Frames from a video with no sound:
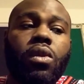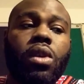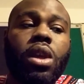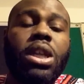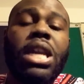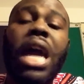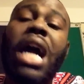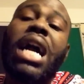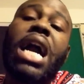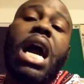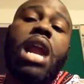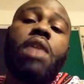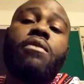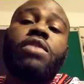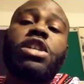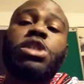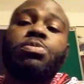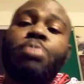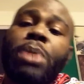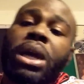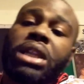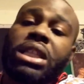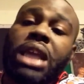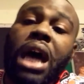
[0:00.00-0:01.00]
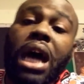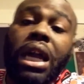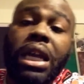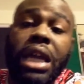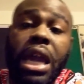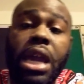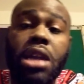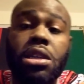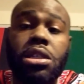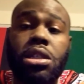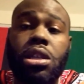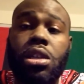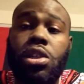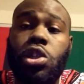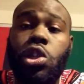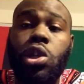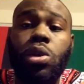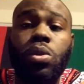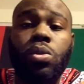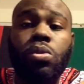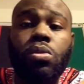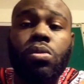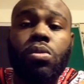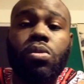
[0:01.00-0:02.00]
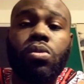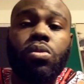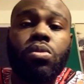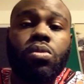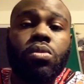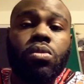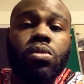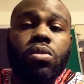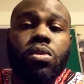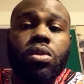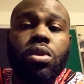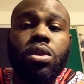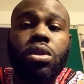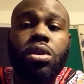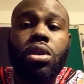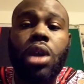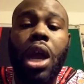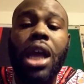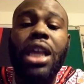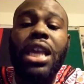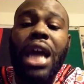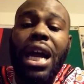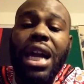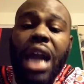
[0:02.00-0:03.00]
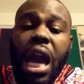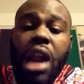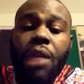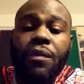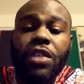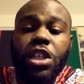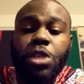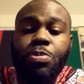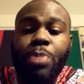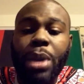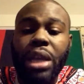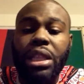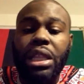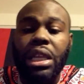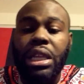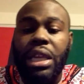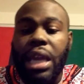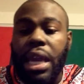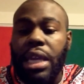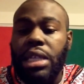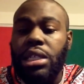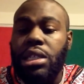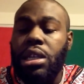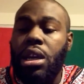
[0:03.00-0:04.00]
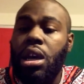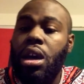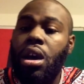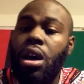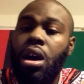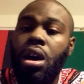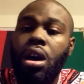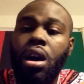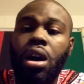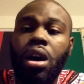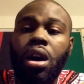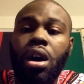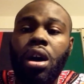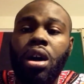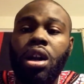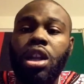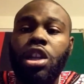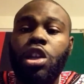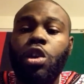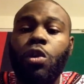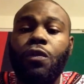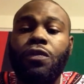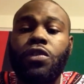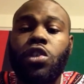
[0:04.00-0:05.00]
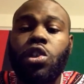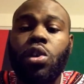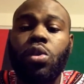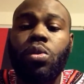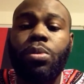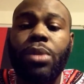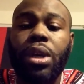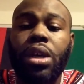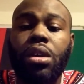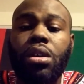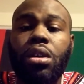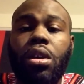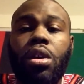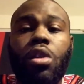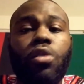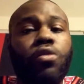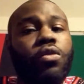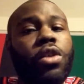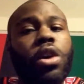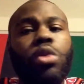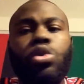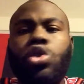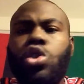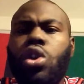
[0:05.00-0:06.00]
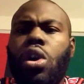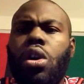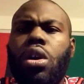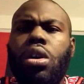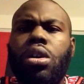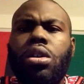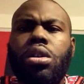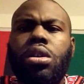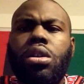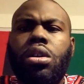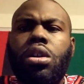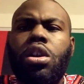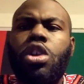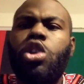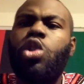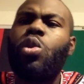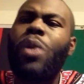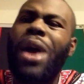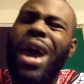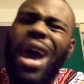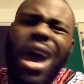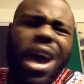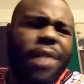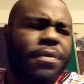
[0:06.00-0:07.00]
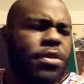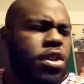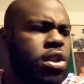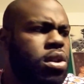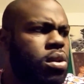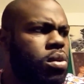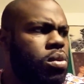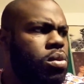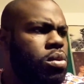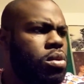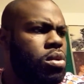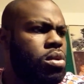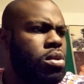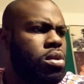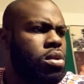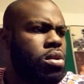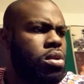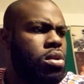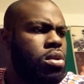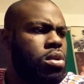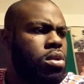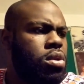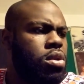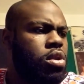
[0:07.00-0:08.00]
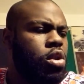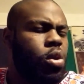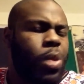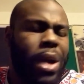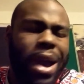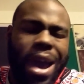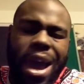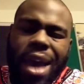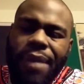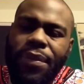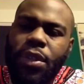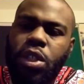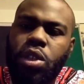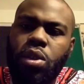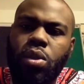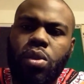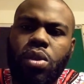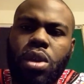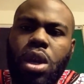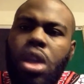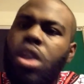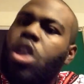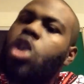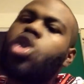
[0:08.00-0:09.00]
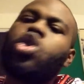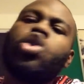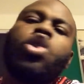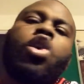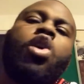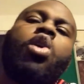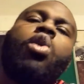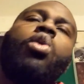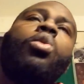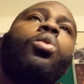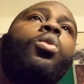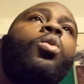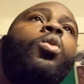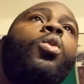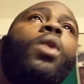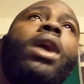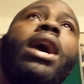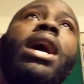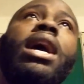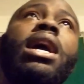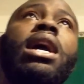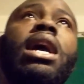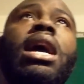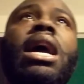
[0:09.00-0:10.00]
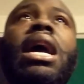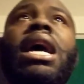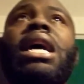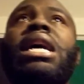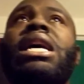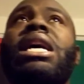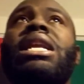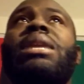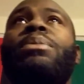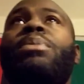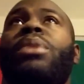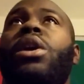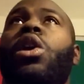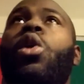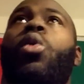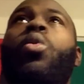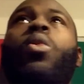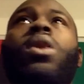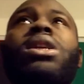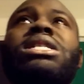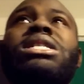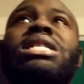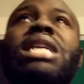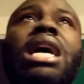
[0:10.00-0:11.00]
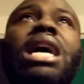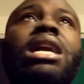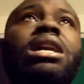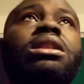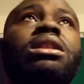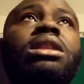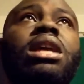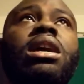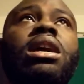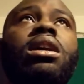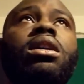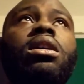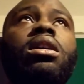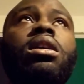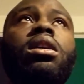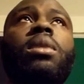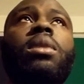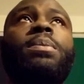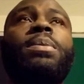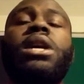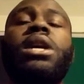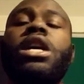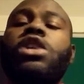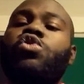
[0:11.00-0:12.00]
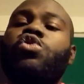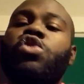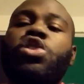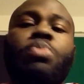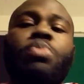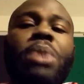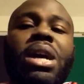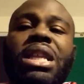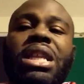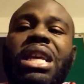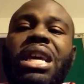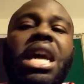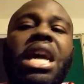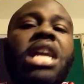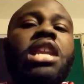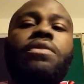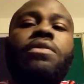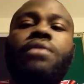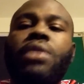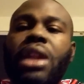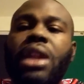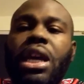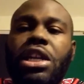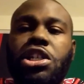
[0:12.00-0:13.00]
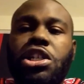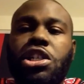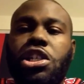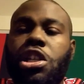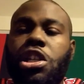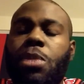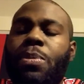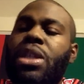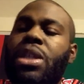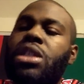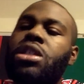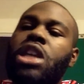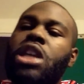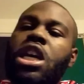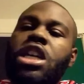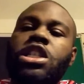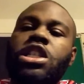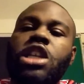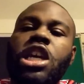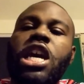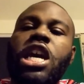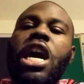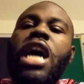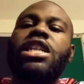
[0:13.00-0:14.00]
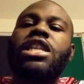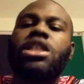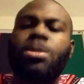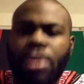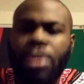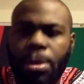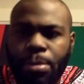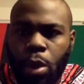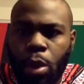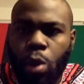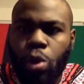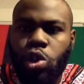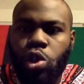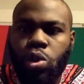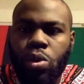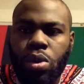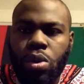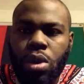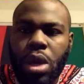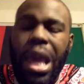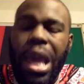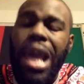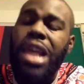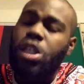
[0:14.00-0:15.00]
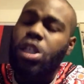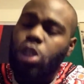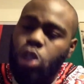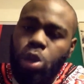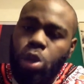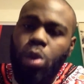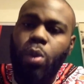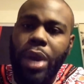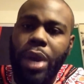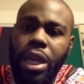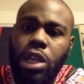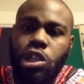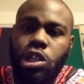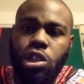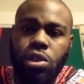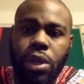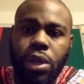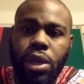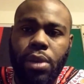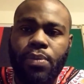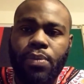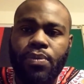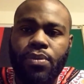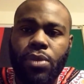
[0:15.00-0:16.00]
Y'all gotta respect our gangster too. Y'all gotta respect the gangster of the youth too, man. Real talk. You have to. You have to. There's no way it can be a one-sided thing. Because respecting any relationship it has to be mutual. It's a two-way street.